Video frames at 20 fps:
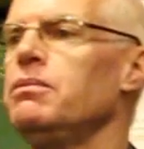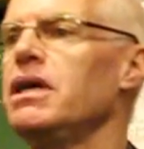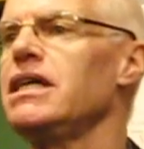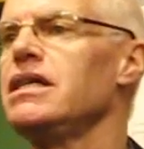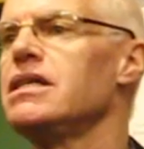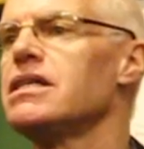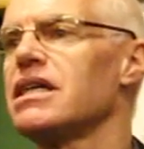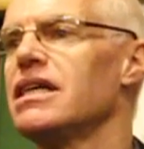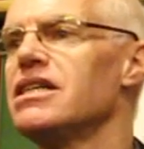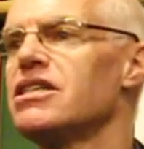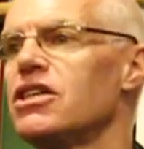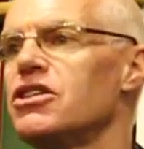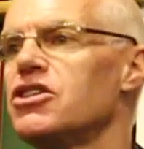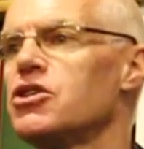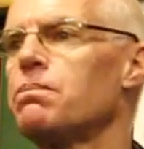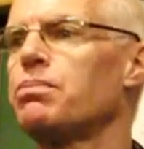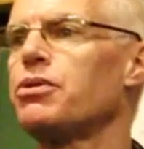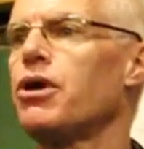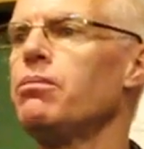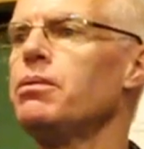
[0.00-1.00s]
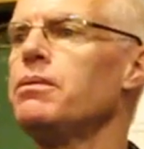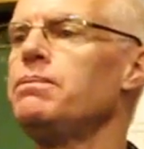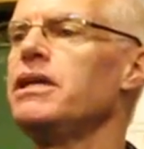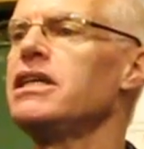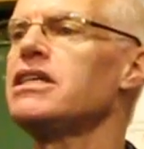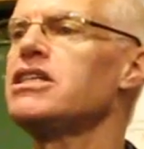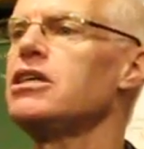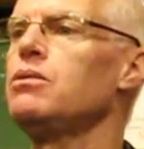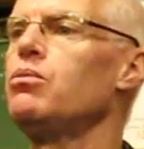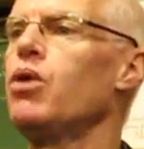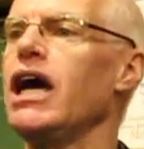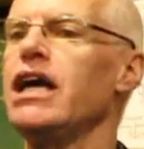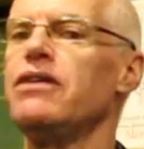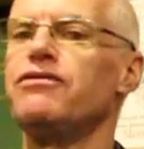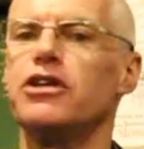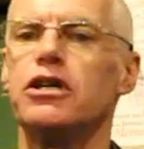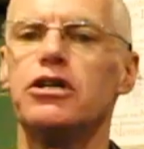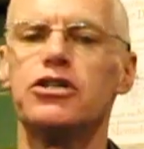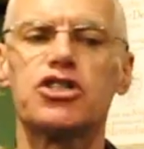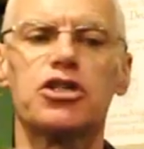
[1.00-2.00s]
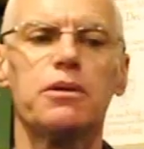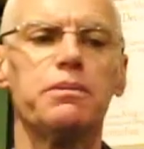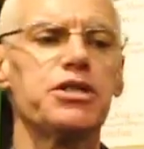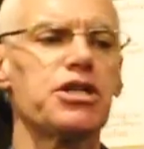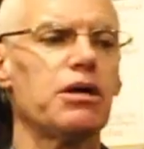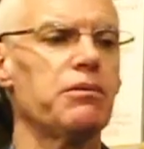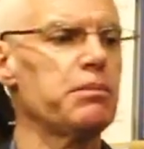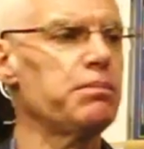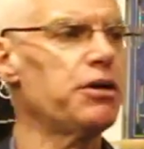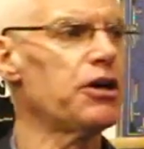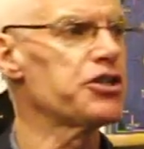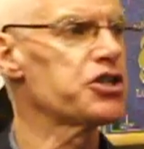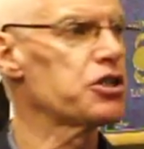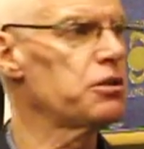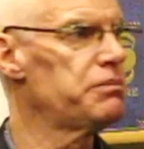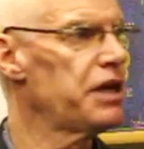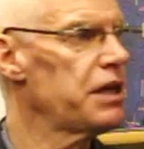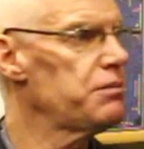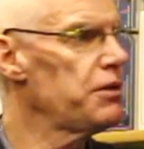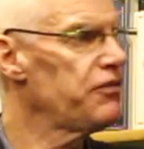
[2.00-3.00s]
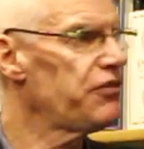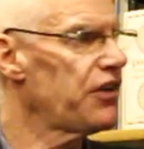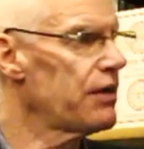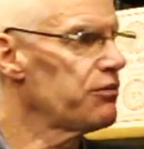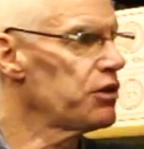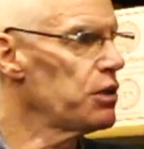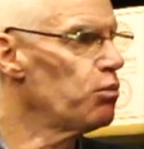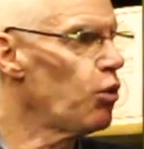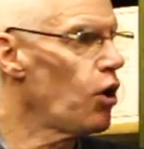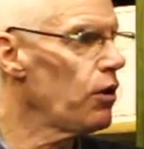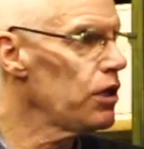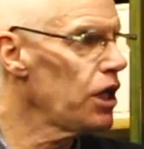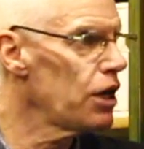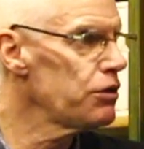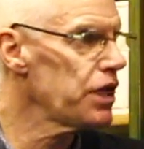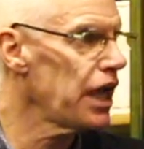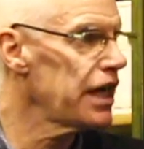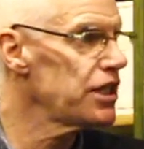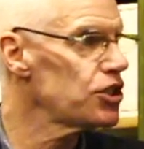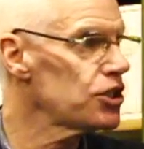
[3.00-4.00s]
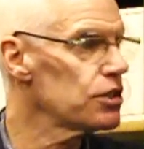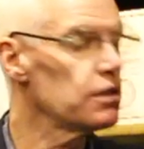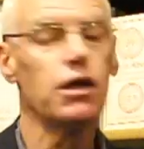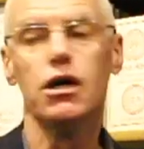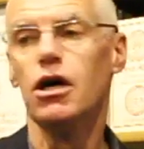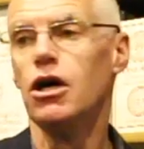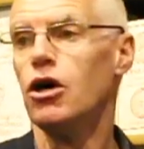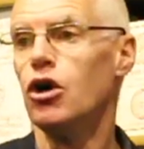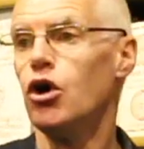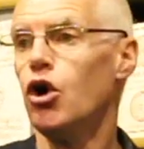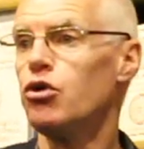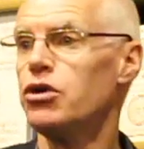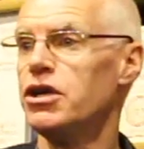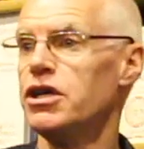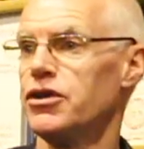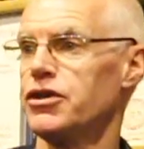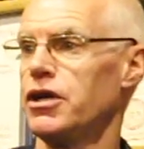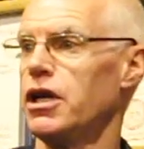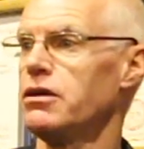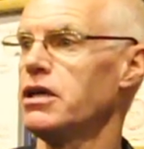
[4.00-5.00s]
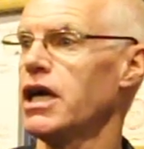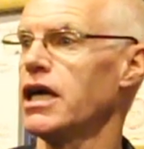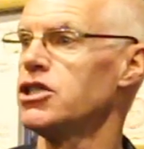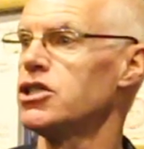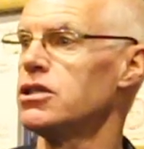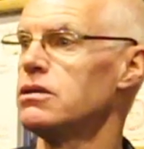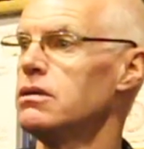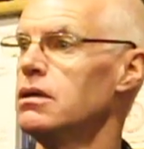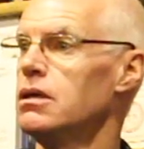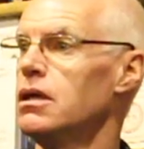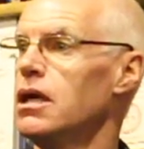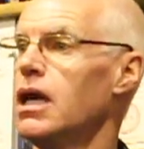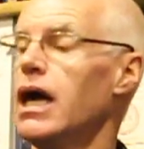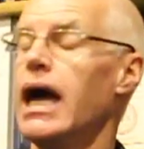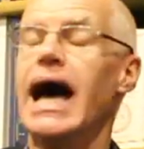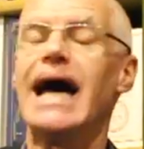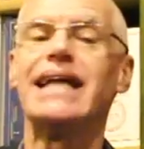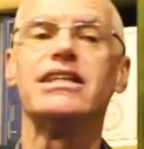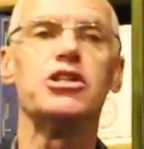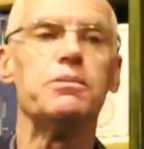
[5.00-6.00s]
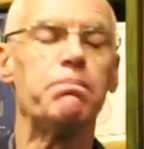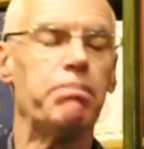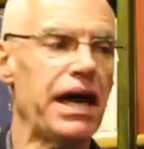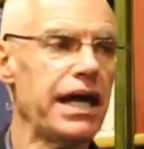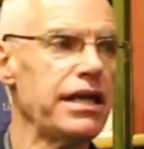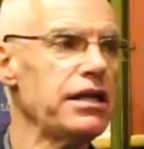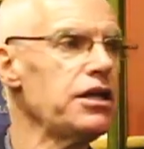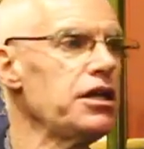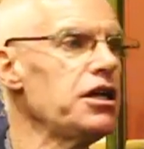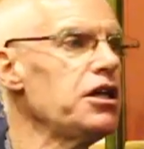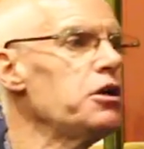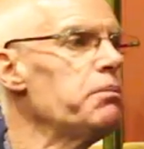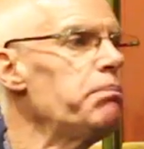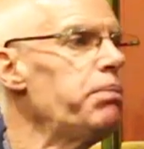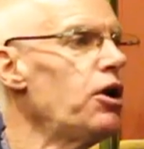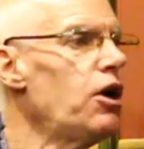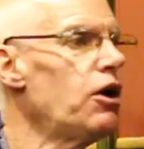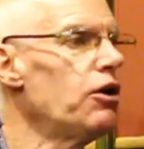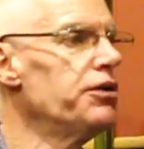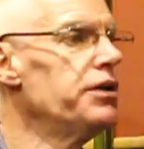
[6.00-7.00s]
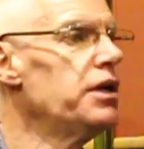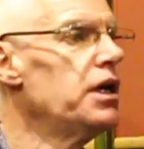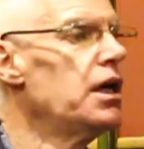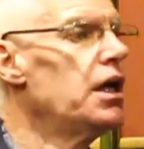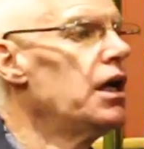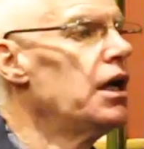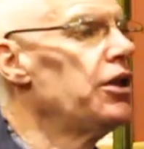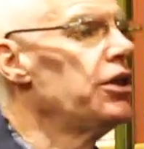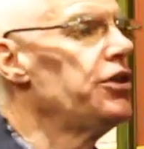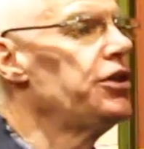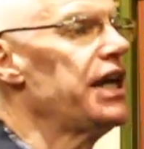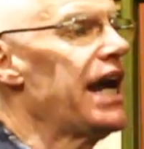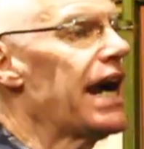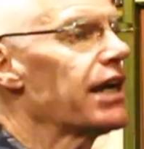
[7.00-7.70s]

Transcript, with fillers: means is that it's a probability wave that a subatomic particle may be found in one location or another location. And depending upon the